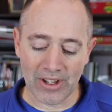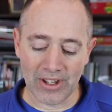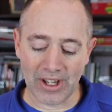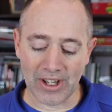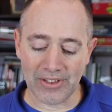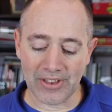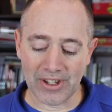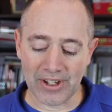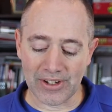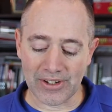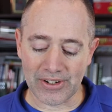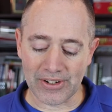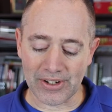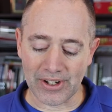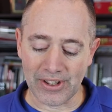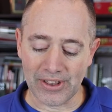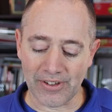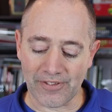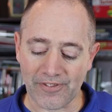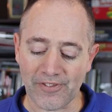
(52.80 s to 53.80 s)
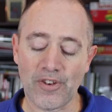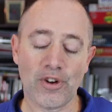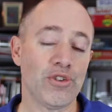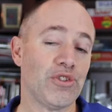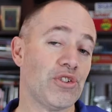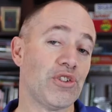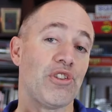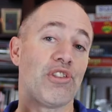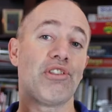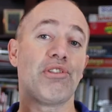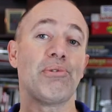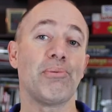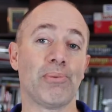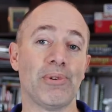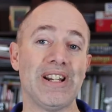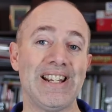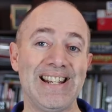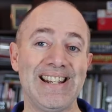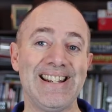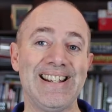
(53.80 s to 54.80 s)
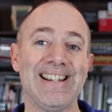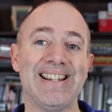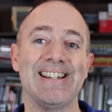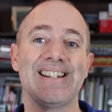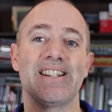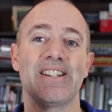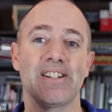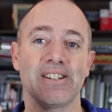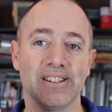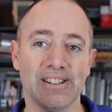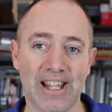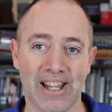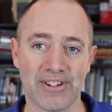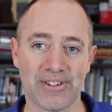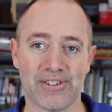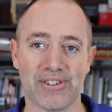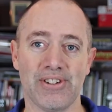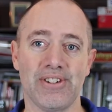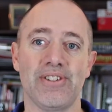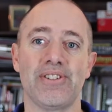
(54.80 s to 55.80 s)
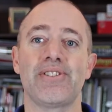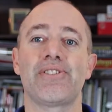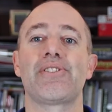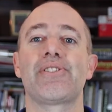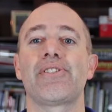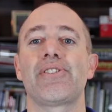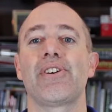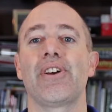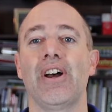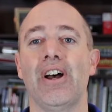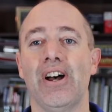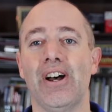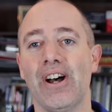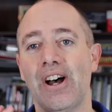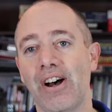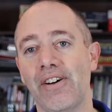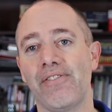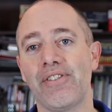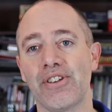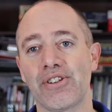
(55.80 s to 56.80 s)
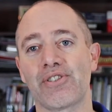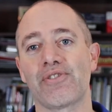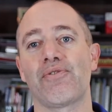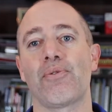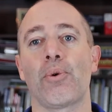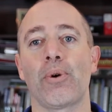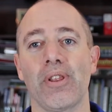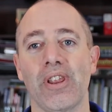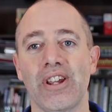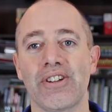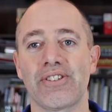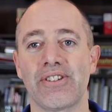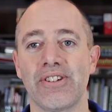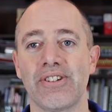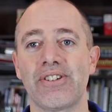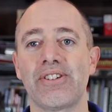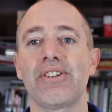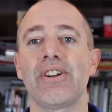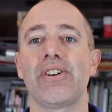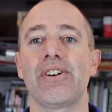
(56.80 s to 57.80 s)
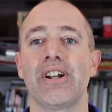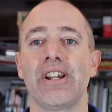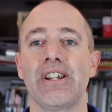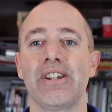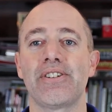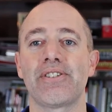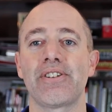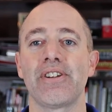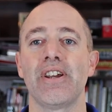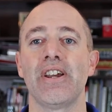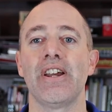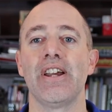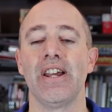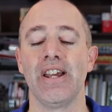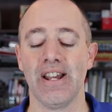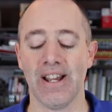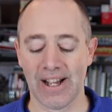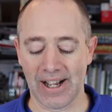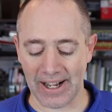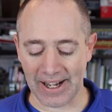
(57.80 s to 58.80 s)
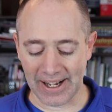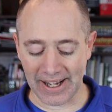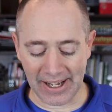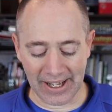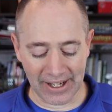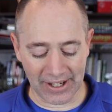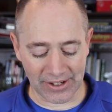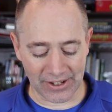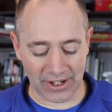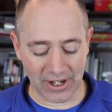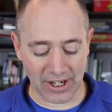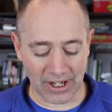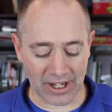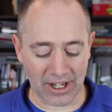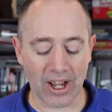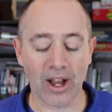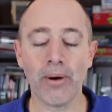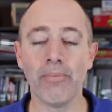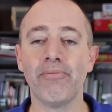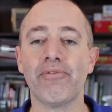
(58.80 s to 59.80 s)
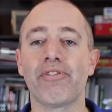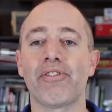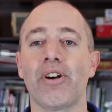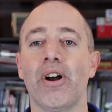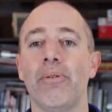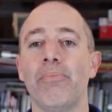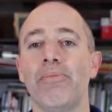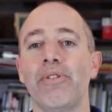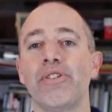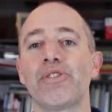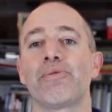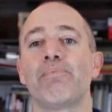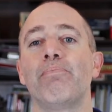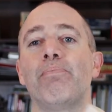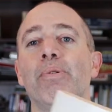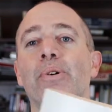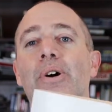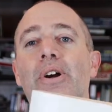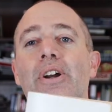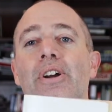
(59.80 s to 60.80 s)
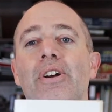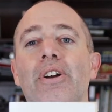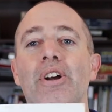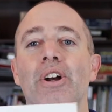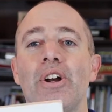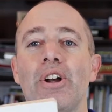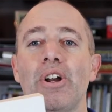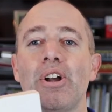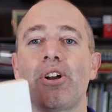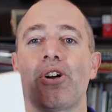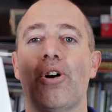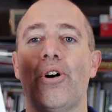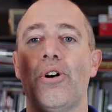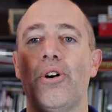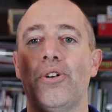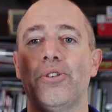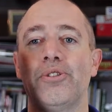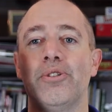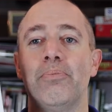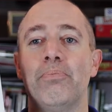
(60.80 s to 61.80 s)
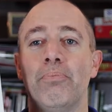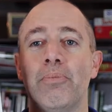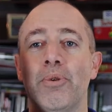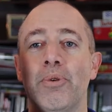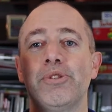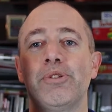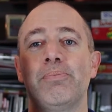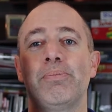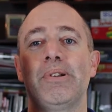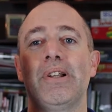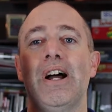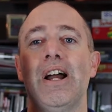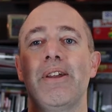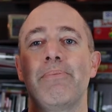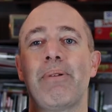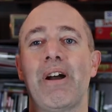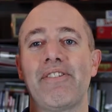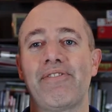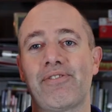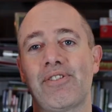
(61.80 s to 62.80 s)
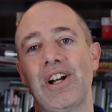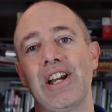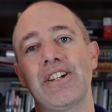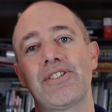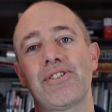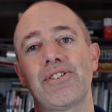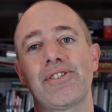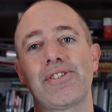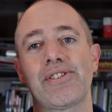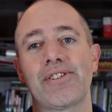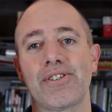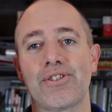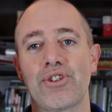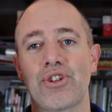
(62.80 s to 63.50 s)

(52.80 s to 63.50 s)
In the first 3 lessons of this 4-lesson series, it is going to come from this book called Multiply by Francis